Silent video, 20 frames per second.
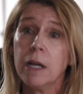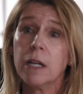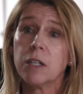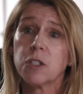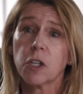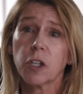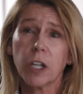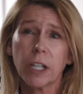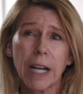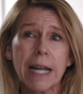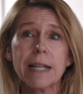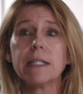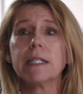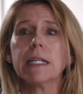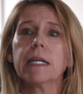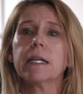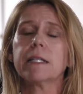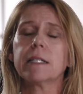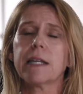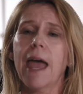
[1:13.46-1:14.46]
it's a good
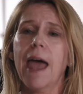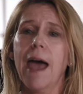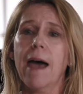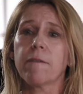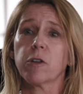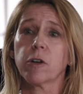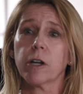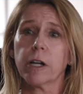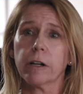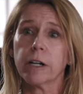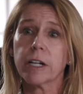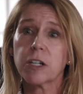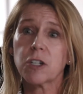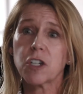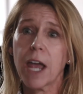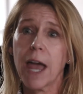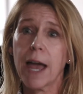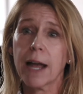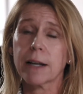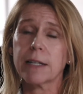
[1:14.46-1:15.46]
idea to have your hearing
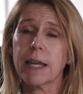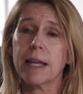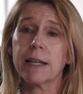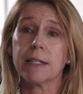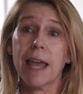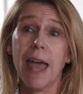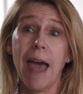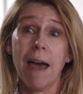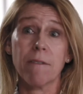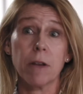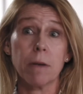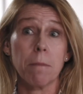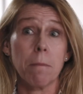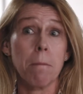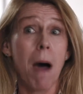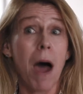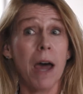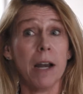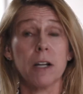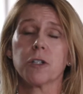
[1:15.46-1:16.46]
checked and to have it
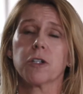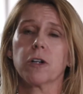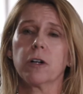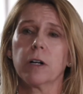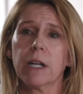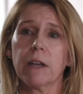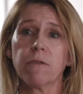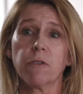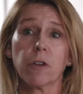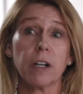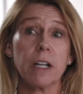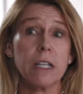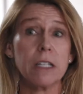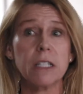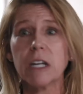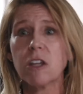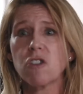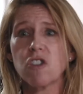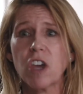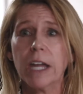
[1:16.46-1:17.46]
monitored. If there is
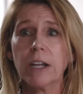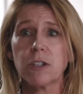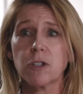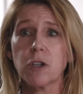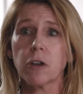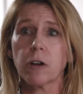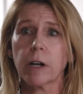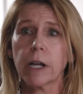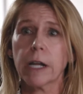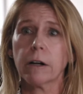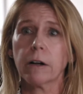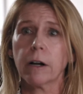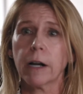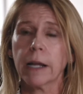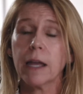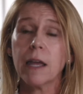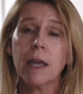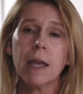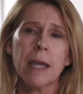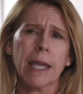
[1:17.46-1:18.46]
any change in your
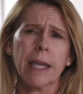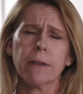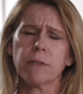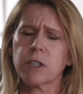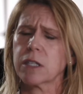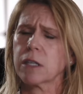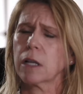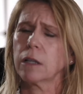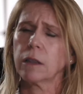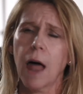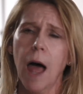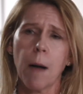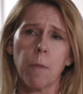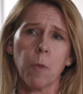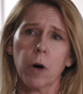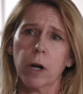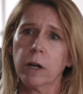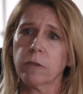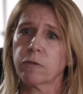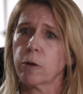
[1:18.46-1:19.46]
hearing, it gives us a lot
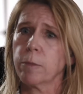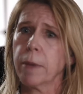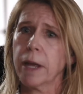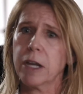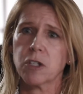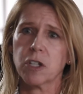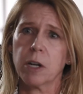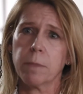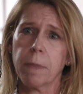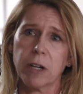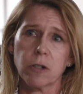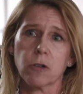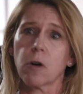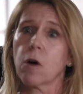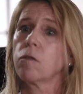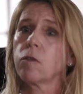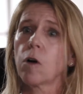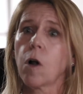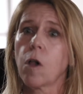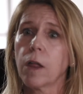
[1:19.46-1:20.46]
more information about your
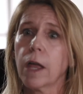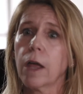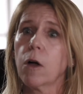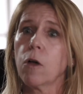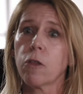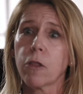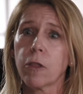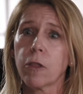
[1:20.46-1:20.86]
overall health.